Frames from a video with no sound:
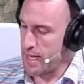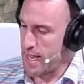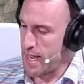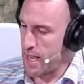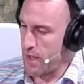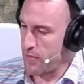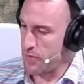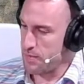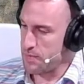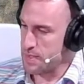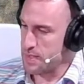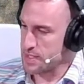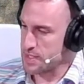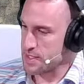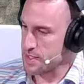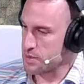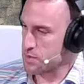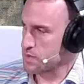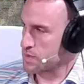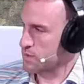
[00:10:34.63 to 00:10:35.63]
how the
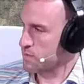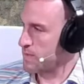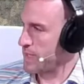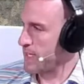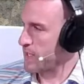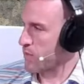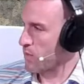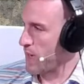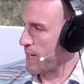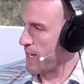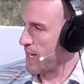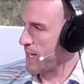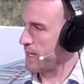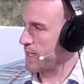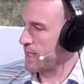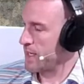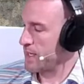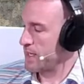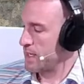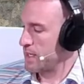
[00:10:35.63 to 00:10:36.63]
business was being
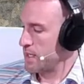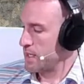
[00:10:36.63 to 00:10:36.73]
ran,